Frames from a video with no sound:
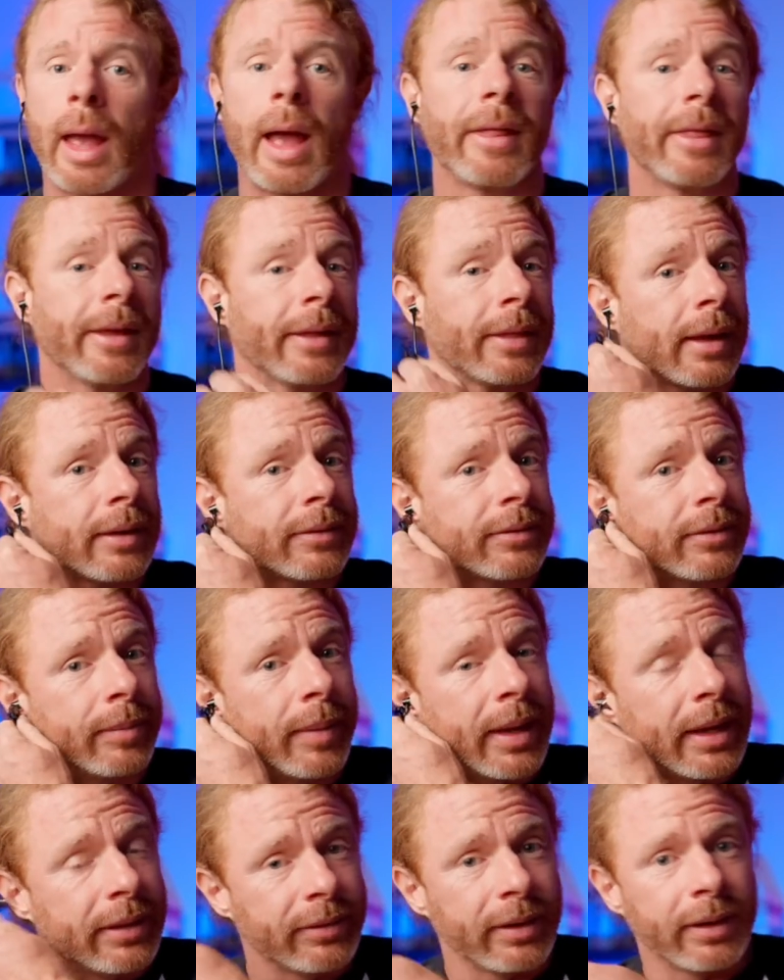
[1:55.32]
I think that's
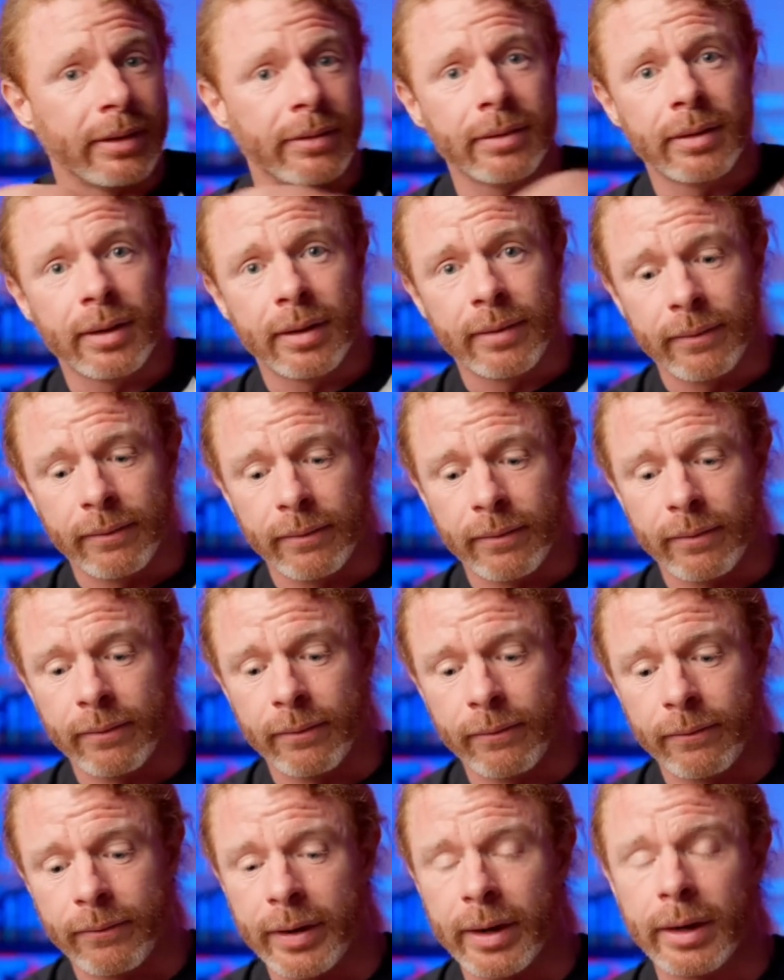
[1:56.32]
amazing.
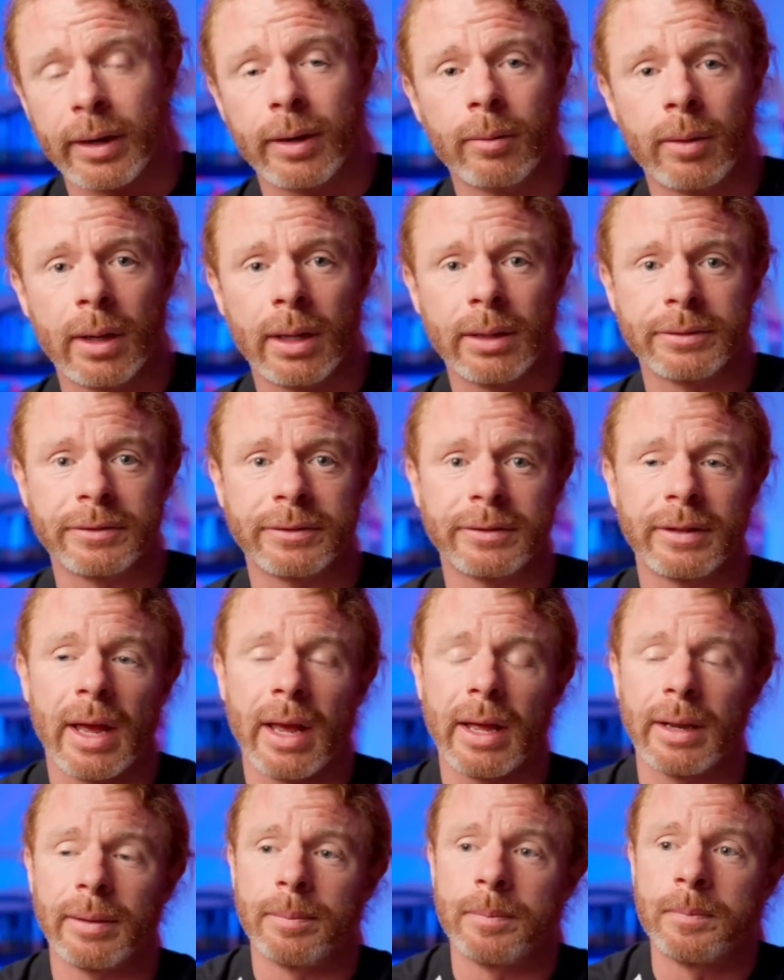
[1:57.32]
Very well
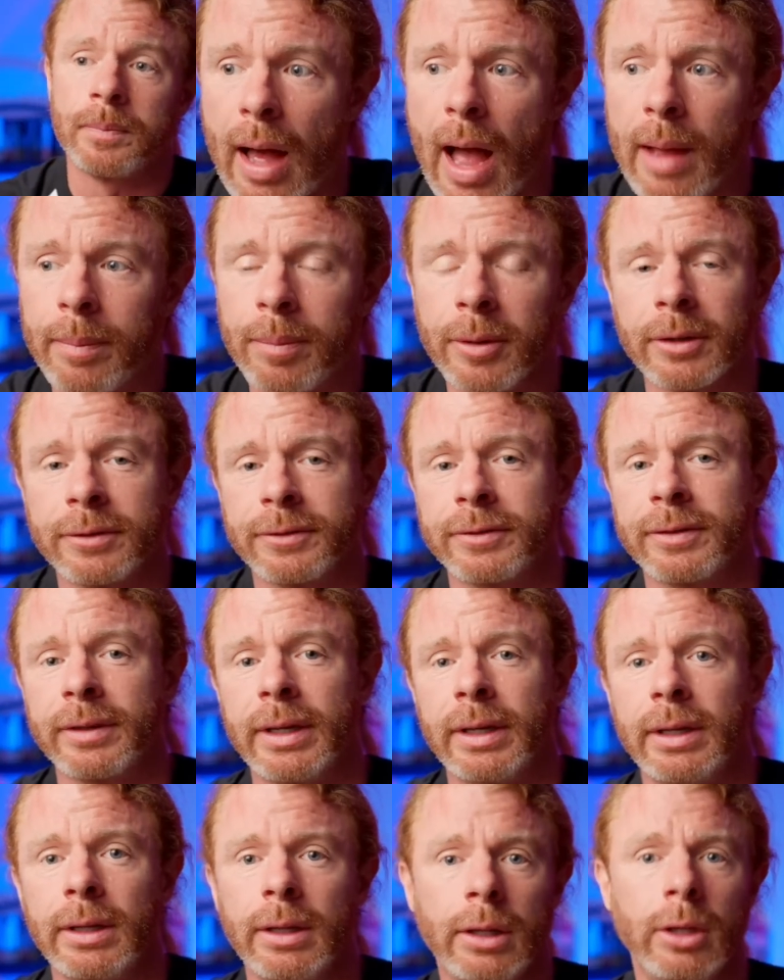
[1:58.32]
said. I
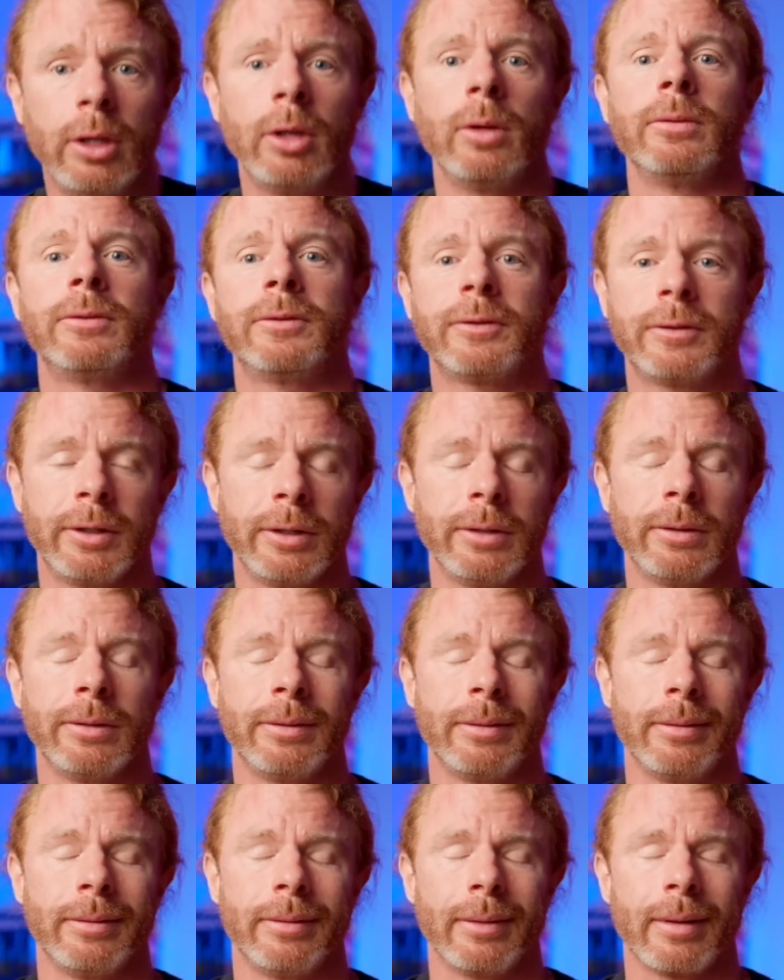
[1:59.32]
personally used
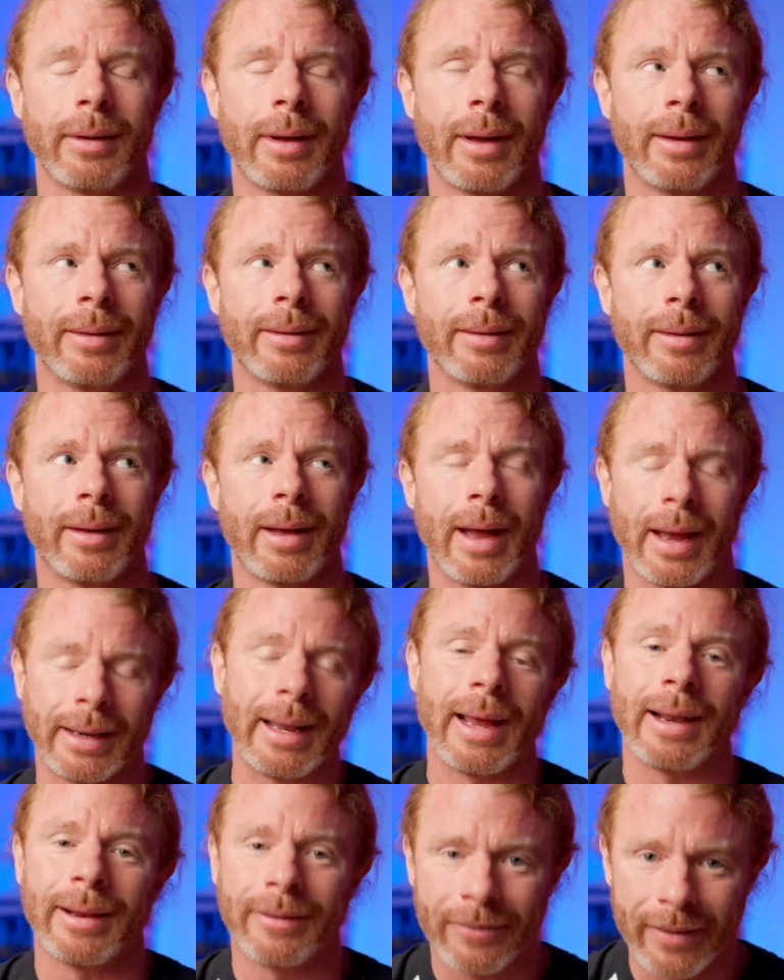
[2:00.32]
to
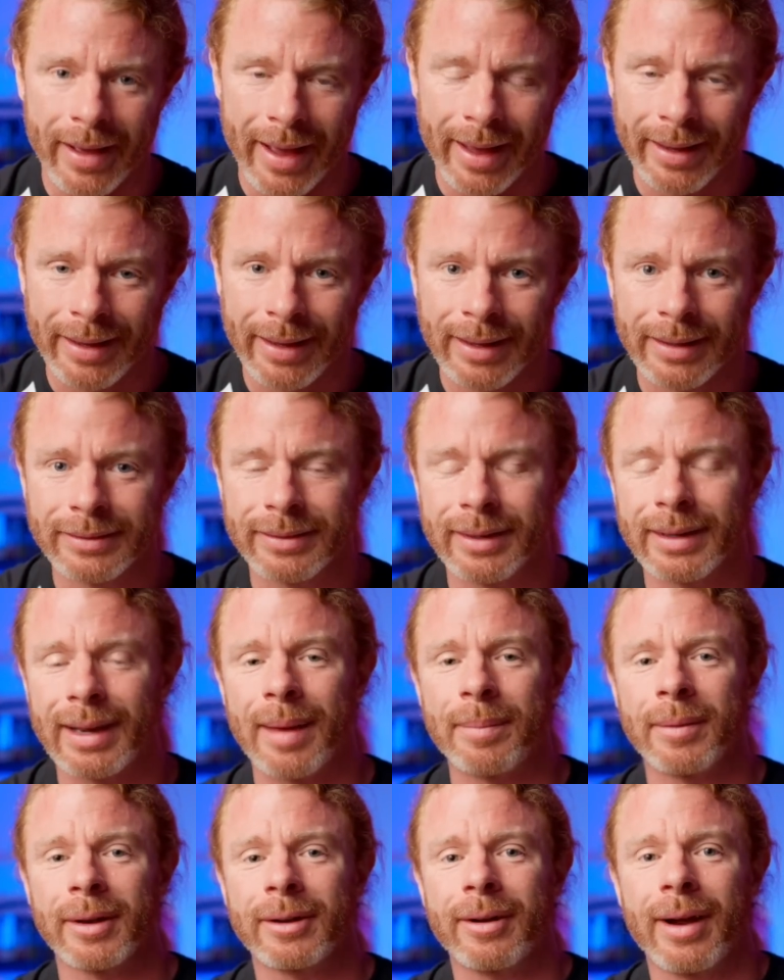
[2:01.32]
identify as a
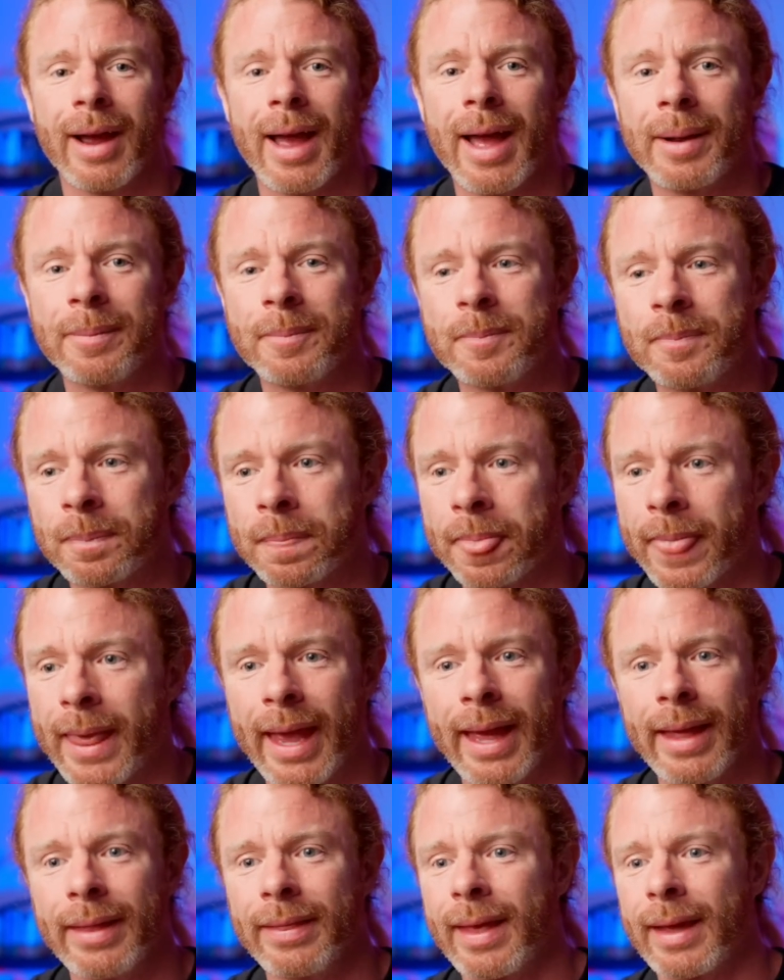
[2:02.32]
Democrat,
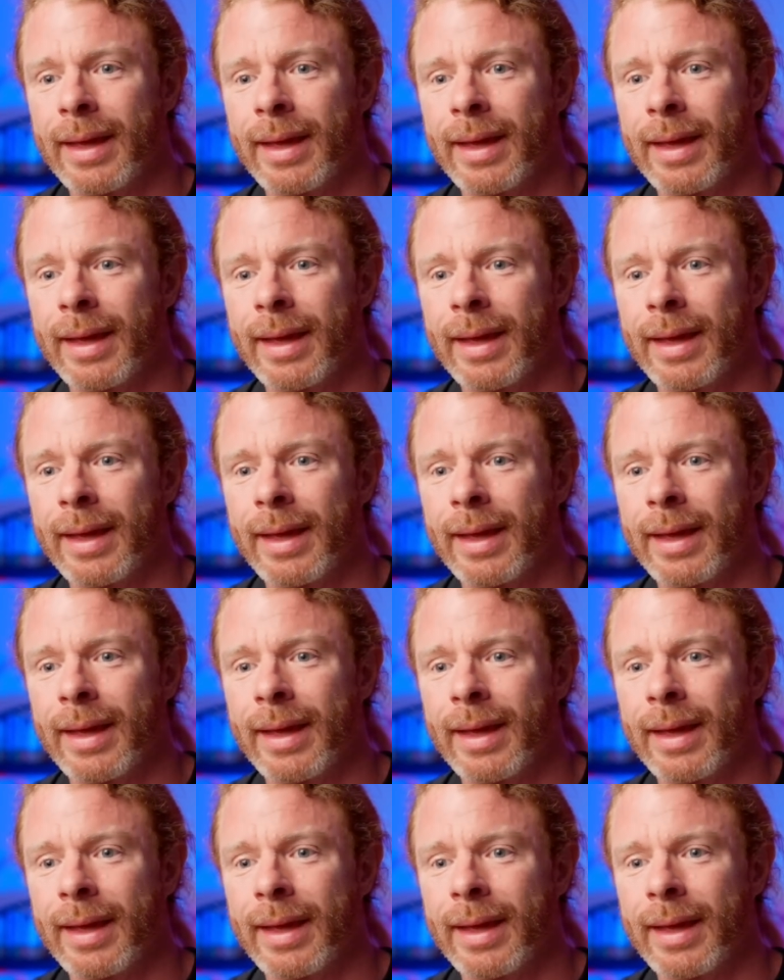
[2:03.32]
and